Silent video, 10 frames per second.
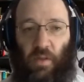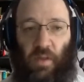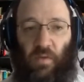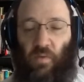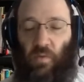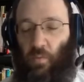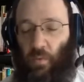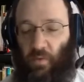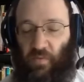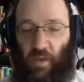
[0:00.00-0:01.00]
These are the
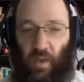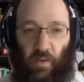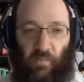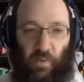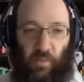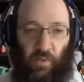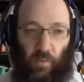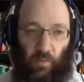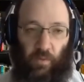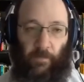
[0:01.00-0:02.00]
words of Rabbi
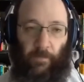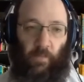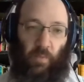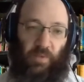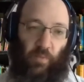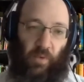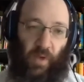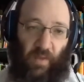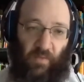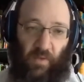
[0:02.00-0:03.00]
Yehuda. Rabbi Shimon
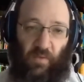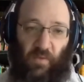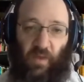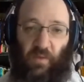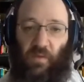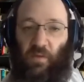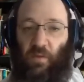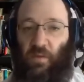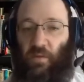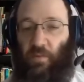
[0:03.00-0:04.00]
ben Azai says that
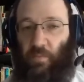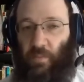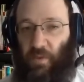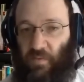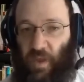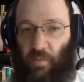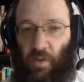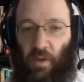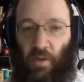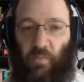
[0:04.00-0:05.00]
the
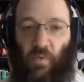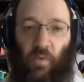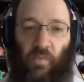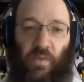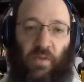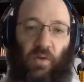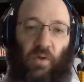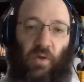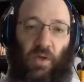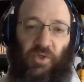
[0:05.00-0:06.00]
statement comes only to
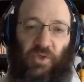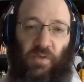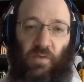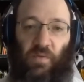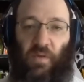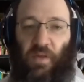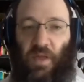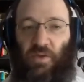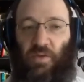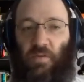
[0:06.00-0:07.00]
caution you, to
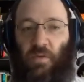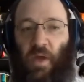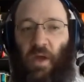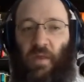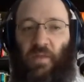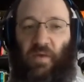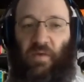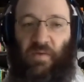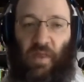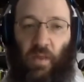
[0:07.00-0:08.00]
teach you the
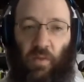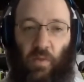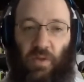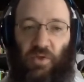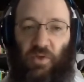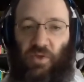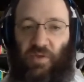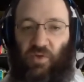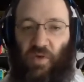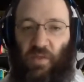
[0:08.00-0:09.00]
extent to which you
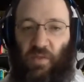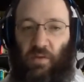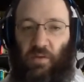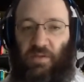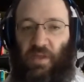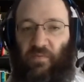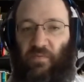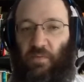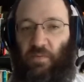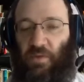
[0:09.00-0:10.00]
should strengthen yourself
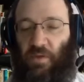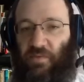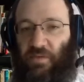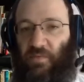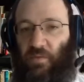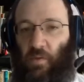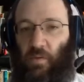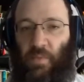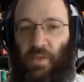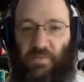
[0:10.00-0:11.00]
in your observance of the
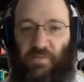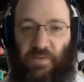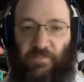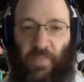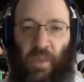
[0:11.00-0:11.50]
Torah mitzvahs.